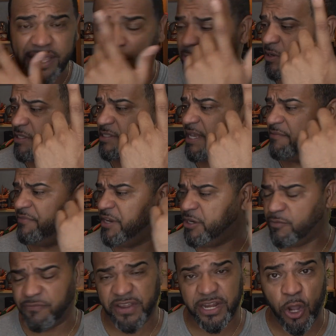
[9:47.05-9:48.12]
I want to say
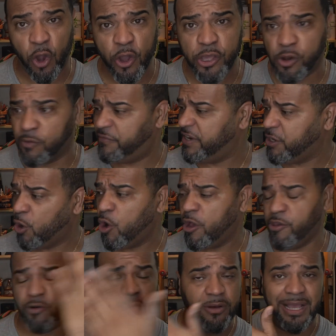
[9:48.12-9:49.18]

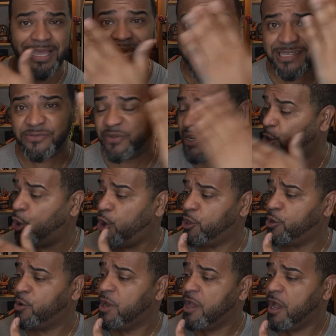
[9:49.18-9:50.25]
Vinoil, I guess,
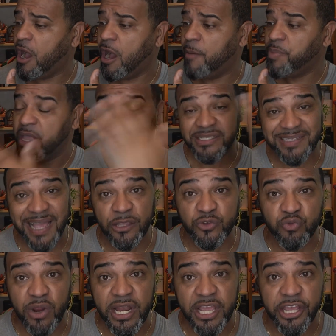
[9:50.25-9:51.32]
Vinoil, sounds
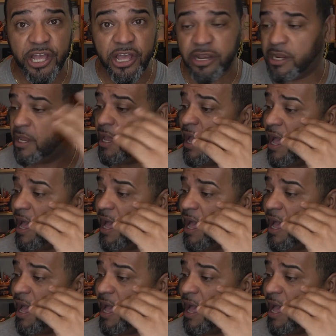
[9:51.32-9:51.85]
really good.